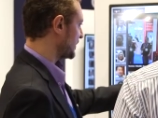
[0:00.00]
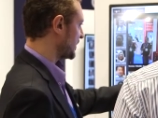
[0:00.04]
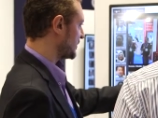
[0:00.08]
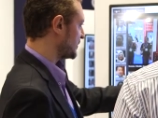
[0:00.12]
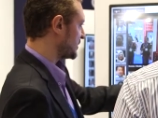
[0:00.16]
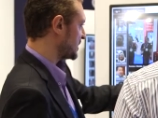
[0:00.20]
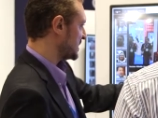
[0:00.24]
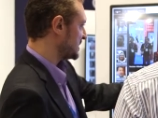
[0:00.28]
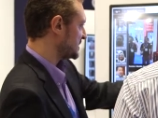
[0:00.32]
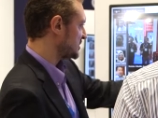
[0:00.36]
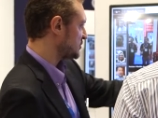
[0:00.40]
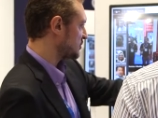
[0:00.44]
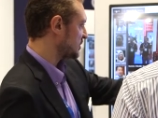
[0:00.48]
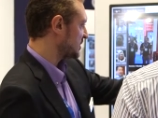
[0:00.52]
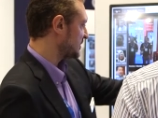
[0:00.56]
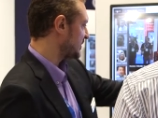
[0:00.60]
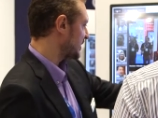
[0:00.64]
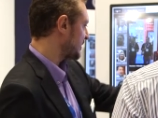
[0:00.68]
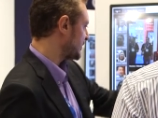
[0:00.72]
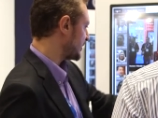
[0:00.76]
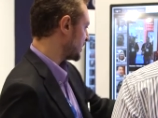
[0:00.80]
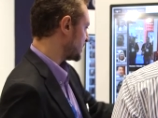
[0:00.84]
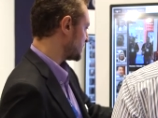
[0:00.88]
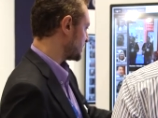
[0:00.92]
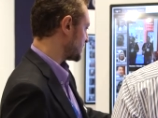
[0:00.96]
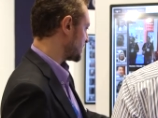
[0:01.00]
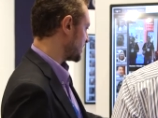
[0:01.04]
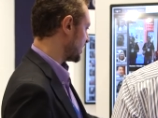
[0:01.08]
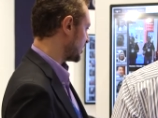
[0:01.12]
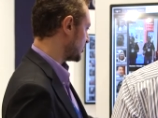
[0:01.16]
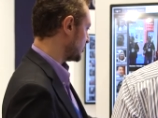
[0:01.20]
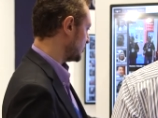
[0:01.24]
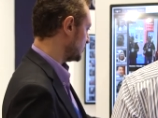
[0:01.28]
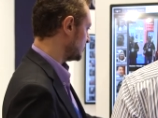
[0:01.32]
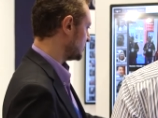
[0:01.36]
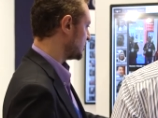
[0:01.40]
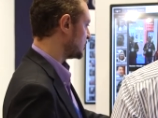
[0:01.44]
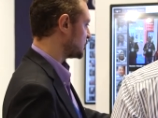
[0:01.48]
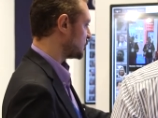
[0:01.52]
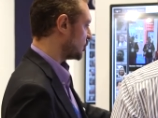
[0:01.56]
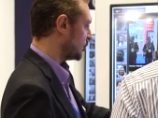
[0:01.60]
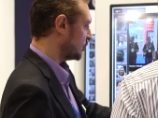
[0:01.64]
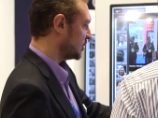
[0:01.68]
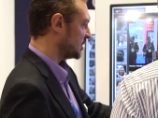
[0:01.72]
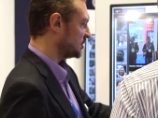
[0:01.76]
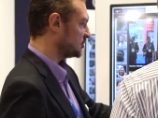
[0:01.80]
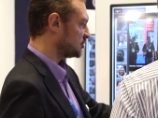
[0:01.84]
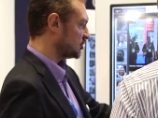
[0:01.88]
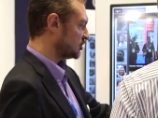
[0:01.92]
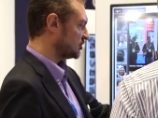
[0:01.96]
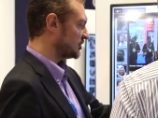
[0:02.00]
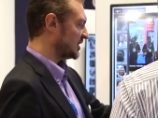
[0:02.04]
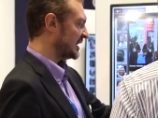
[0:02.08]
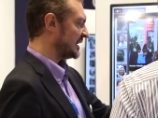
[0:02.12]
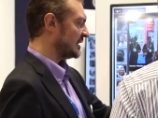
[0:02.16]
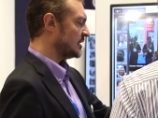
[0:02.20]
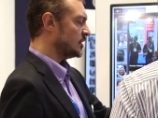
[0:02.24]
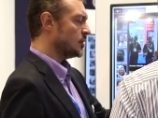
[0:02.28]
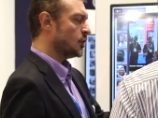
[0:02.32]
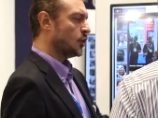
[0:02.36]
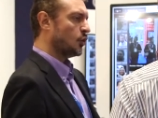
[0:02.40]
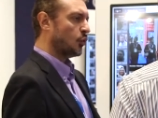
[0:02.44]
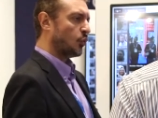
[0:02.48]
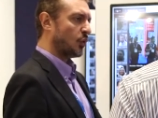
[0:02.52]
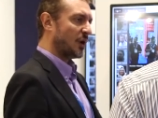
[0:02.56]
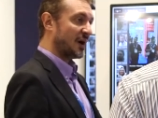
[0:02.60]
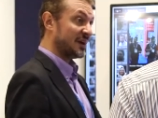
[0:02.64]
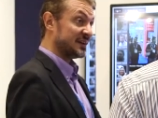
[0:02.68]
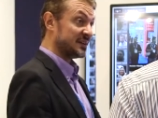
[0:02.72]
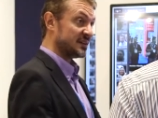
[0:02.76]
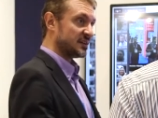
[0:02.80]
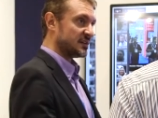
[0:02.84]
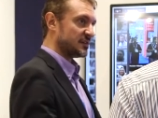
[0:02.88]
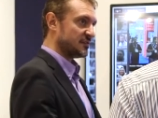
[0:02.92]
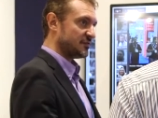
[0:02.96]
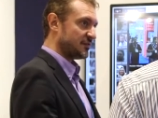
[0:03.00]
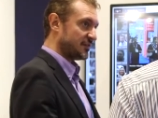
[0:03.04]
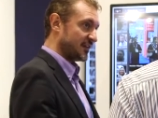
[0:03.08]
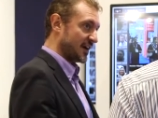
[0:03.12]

So you need uh, software very, very fast.